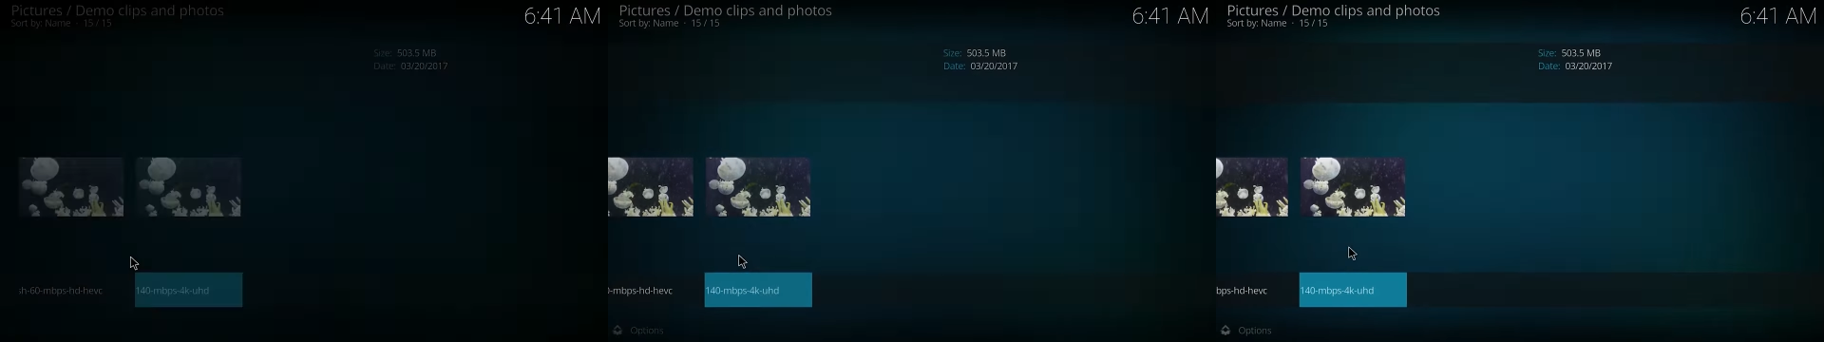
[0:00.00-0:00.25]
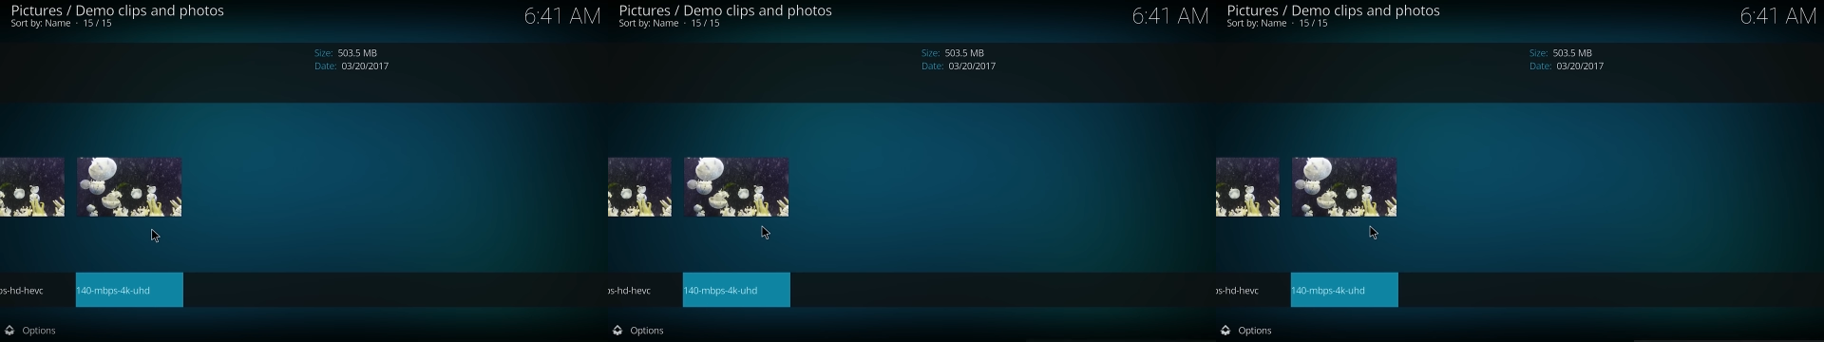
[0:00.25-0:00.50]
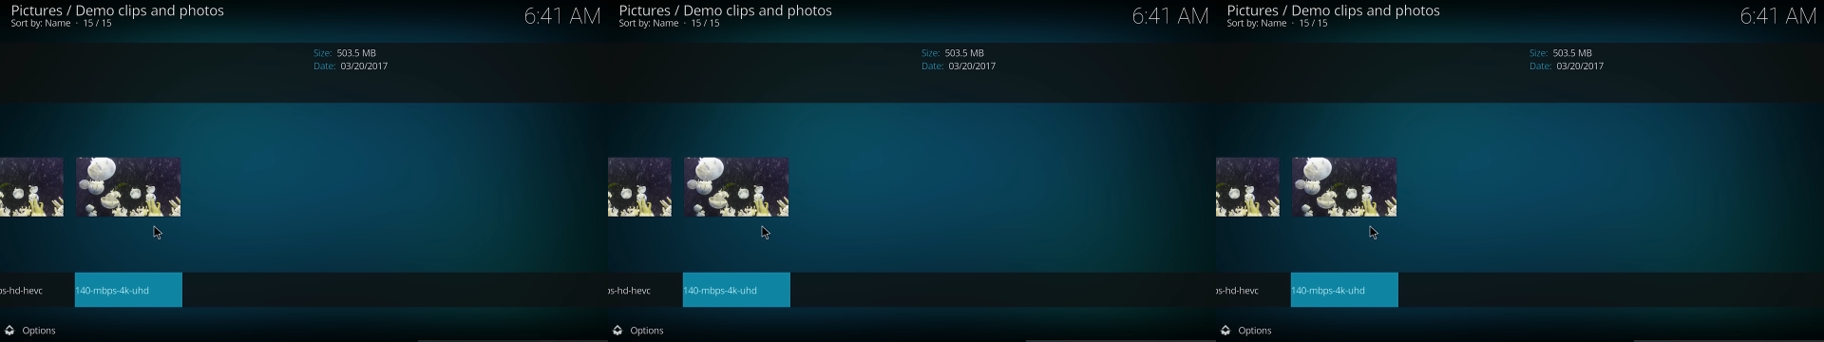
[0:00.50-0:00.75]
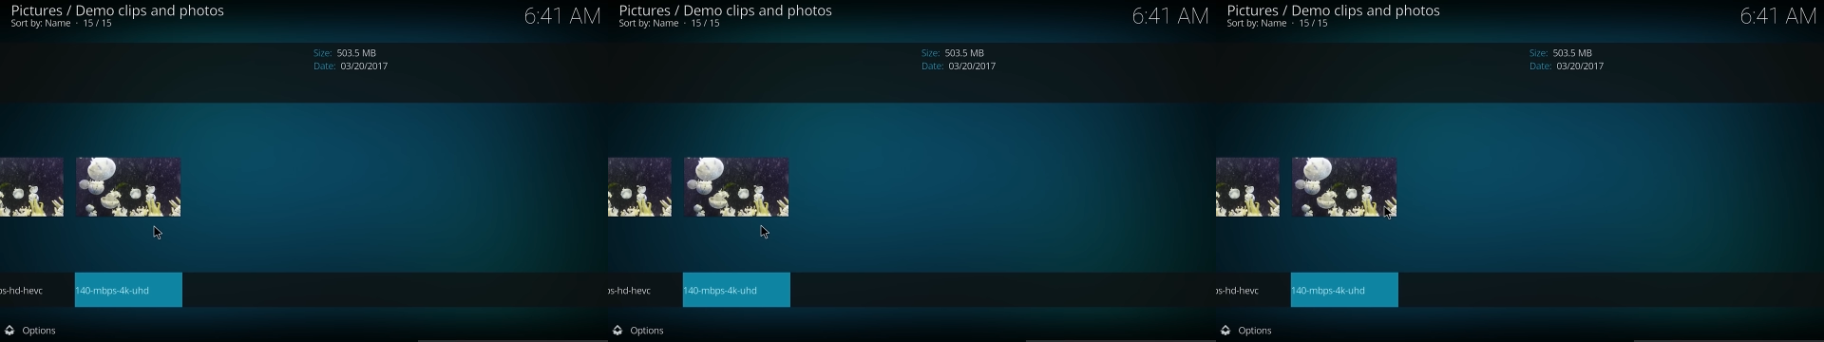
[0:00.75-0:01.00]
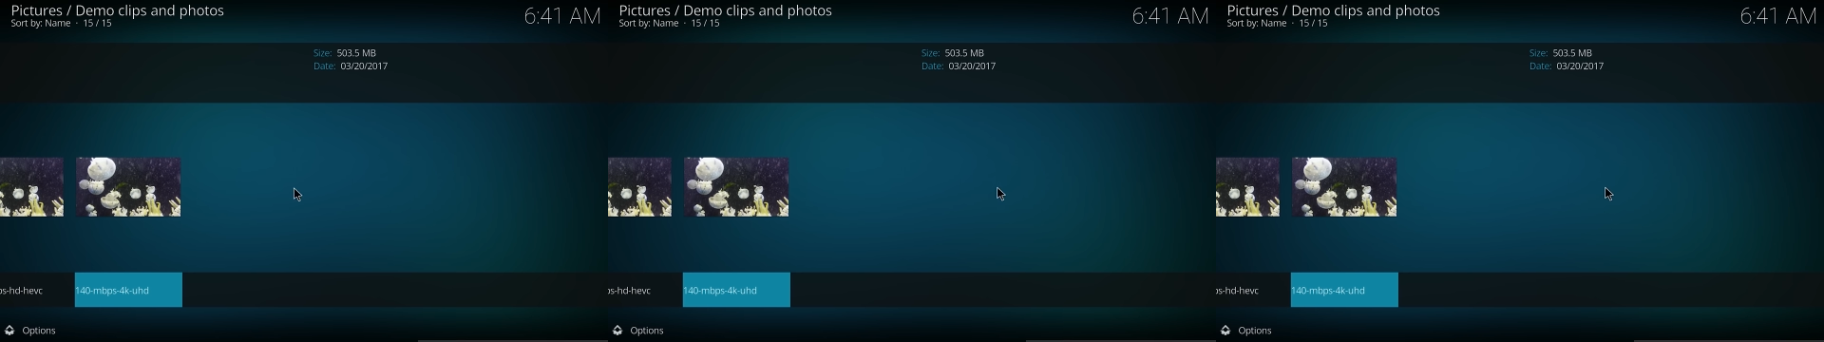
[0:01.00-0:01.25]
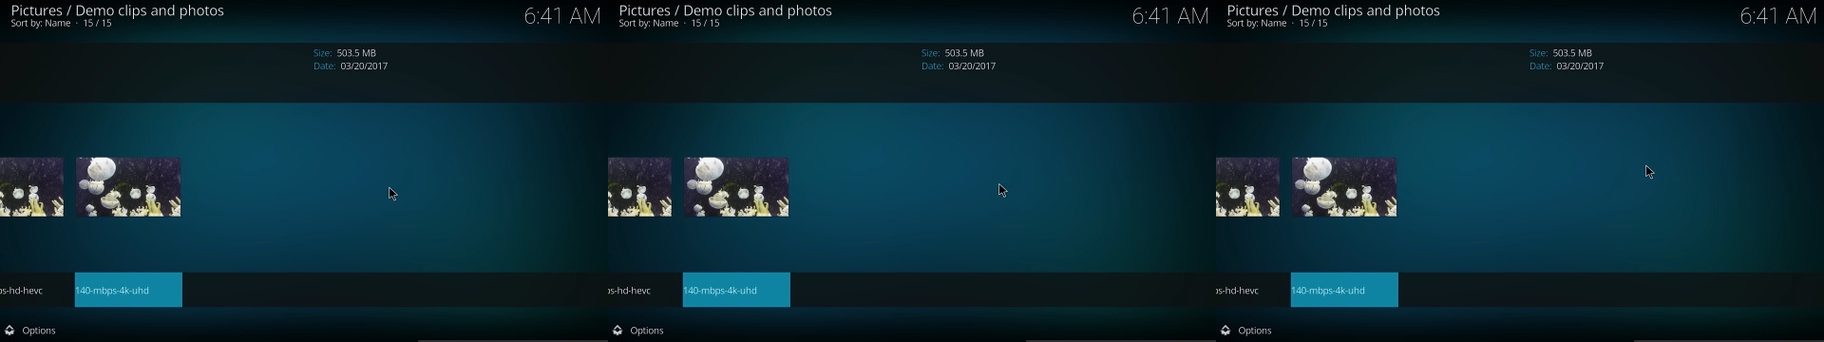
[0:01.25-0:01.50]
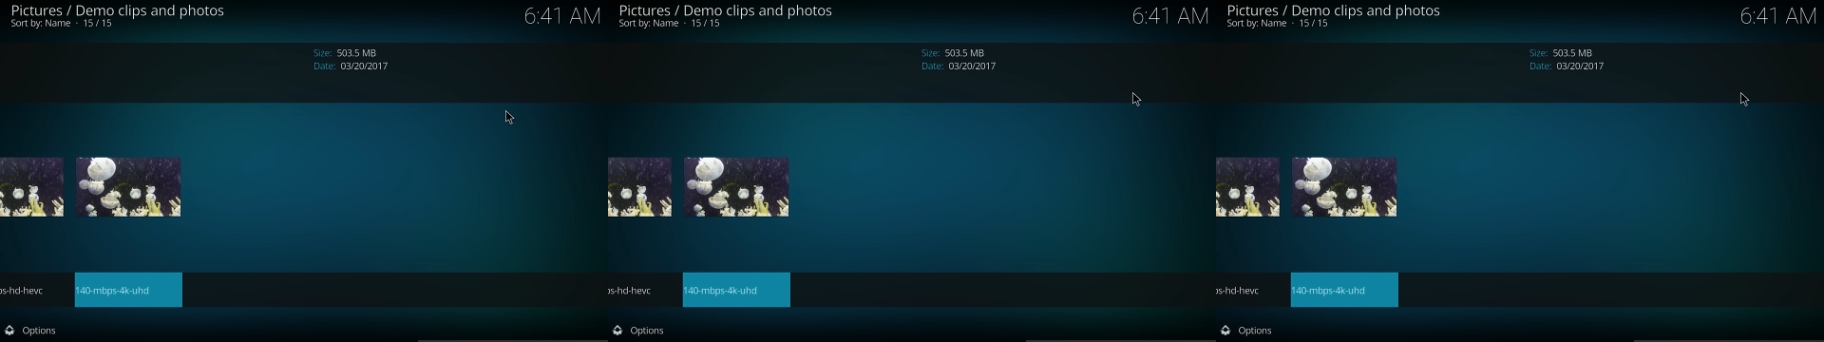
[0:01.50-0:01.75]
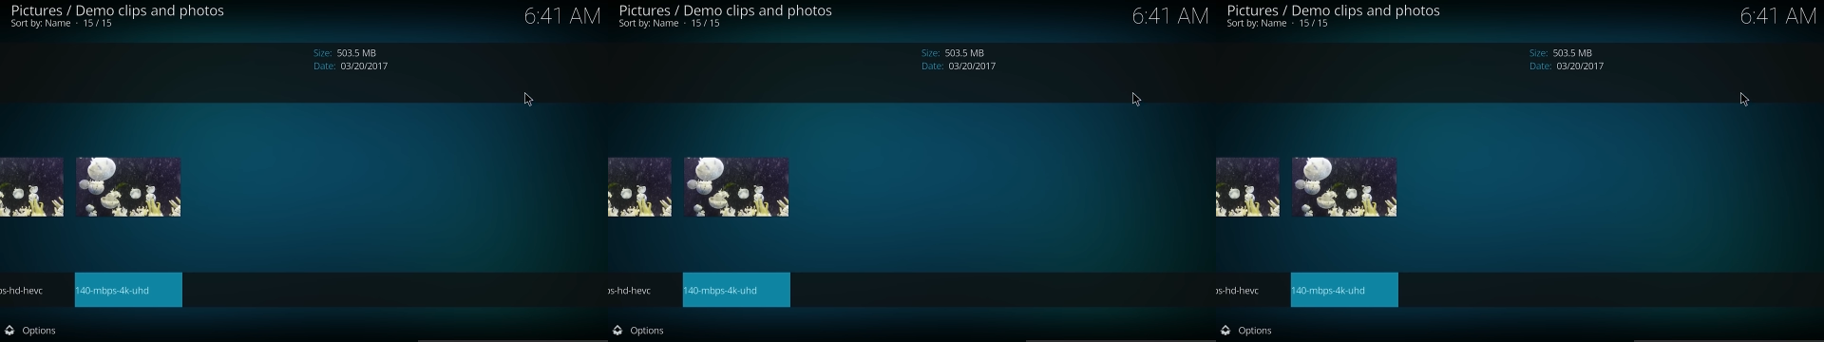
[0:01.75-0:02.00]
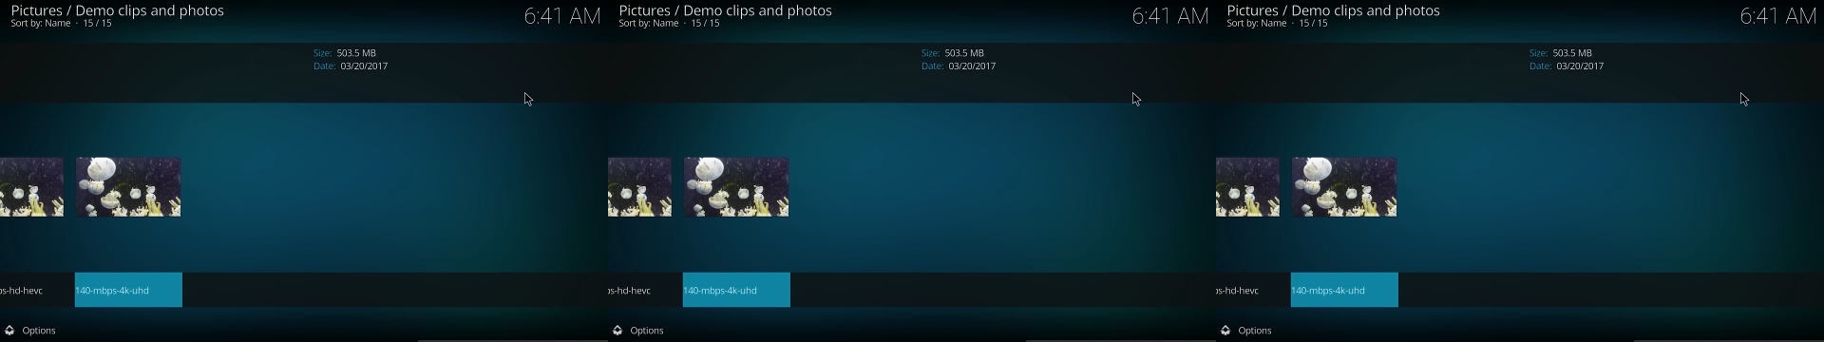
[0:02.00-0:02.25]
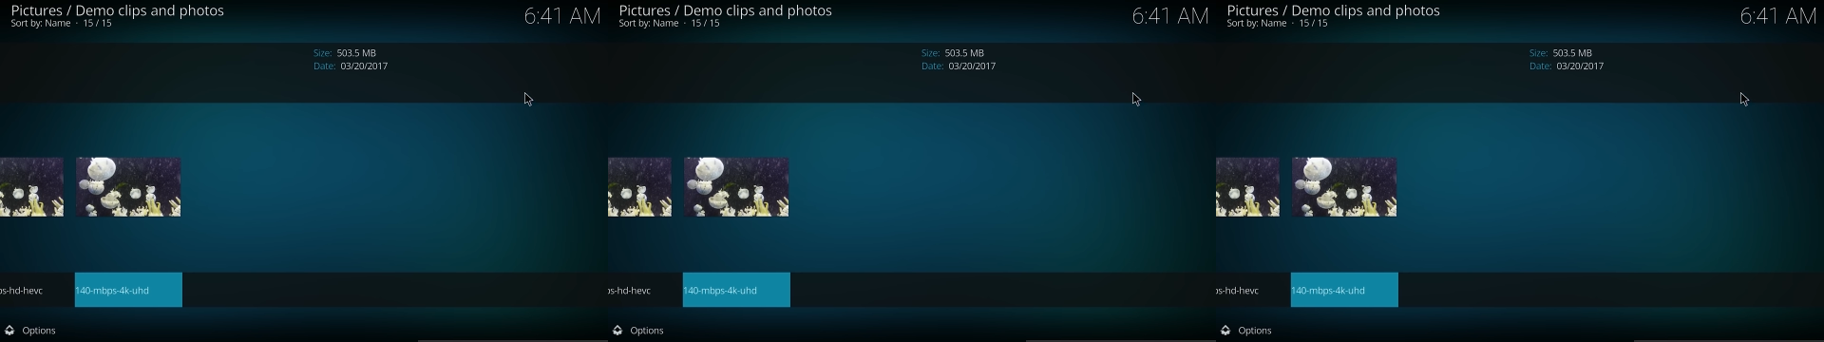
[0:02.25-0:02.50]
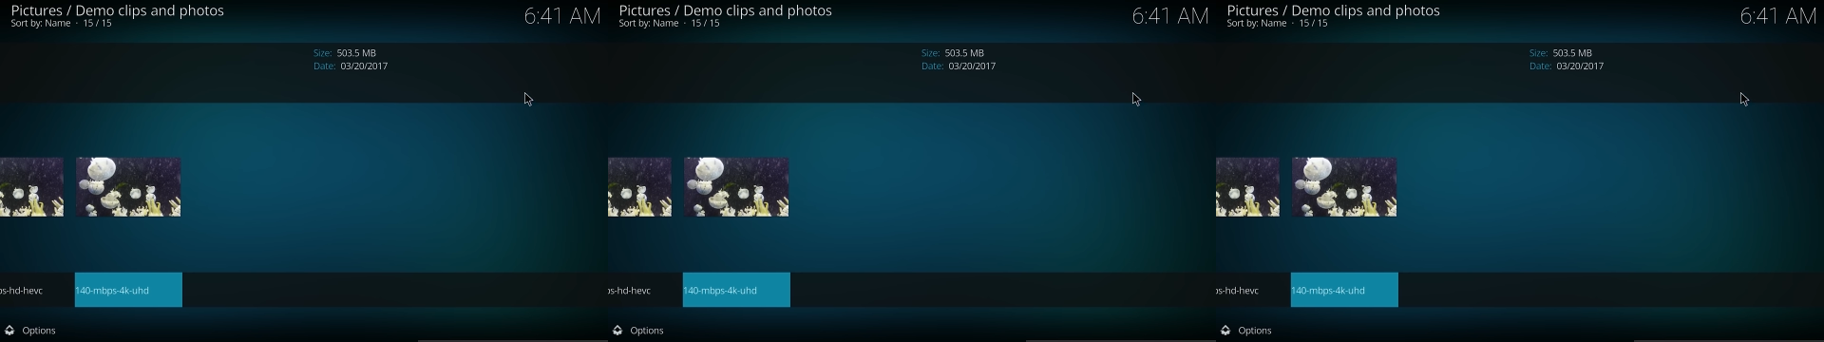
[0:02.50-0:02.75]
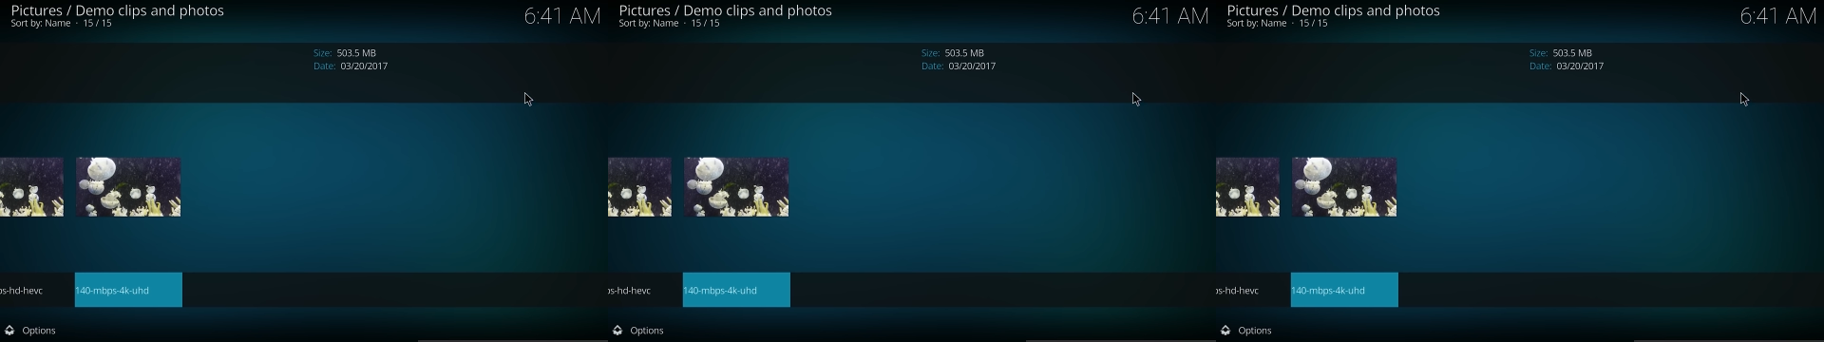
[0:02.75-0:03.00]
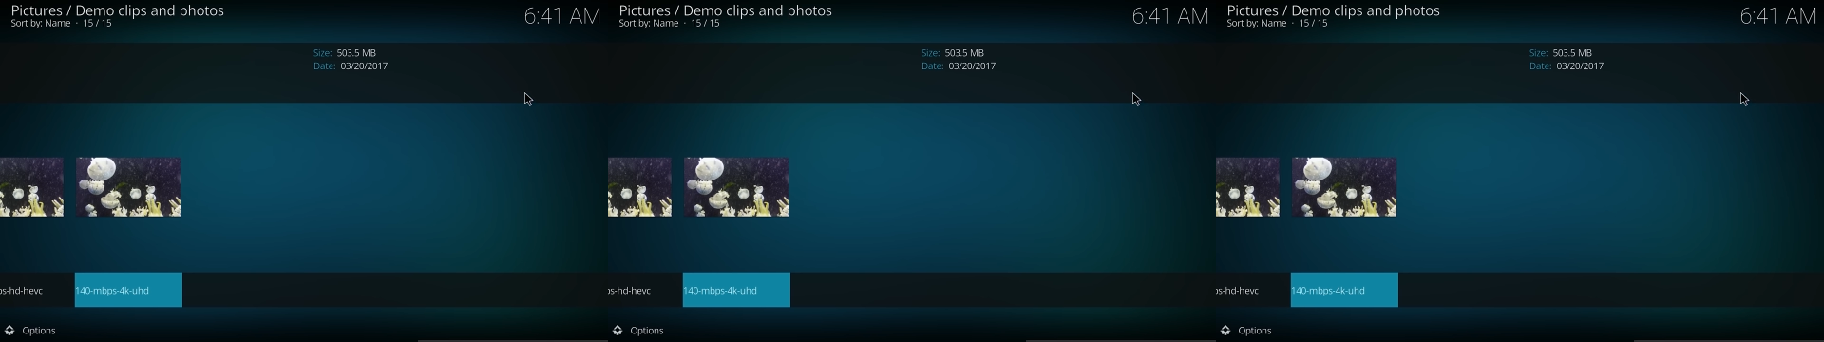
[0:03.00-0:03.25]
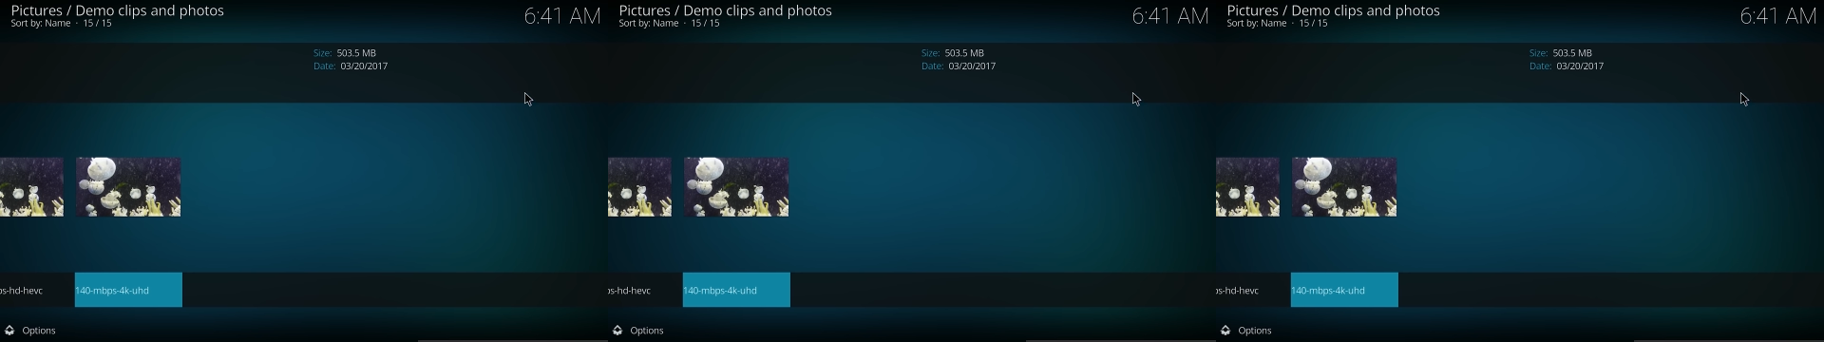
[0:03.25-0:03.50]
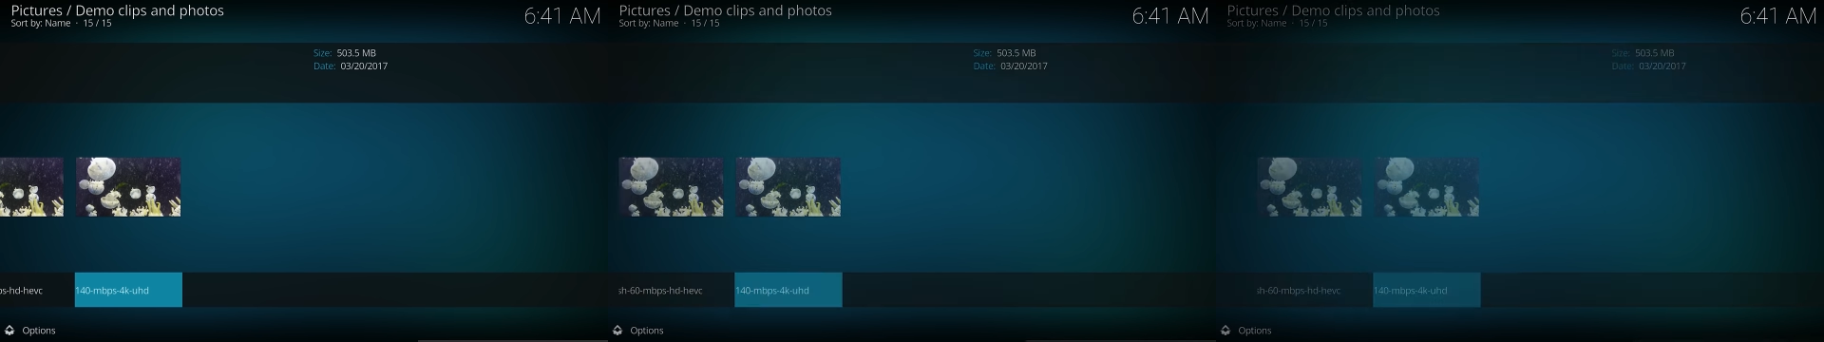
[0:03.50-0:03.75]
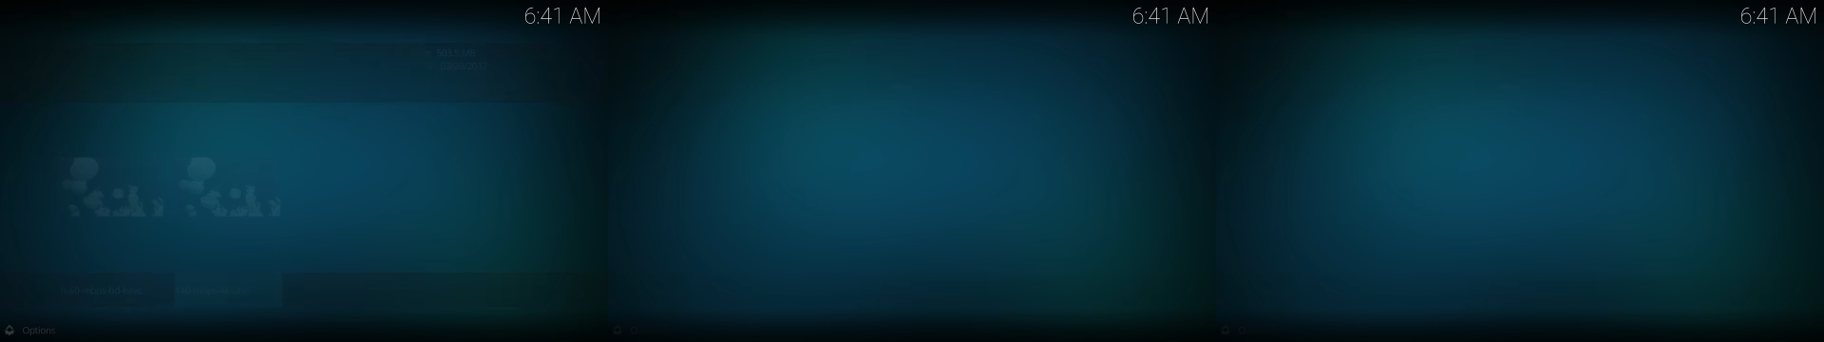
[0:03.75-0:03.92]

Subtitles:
Nobody's mouth can be seen.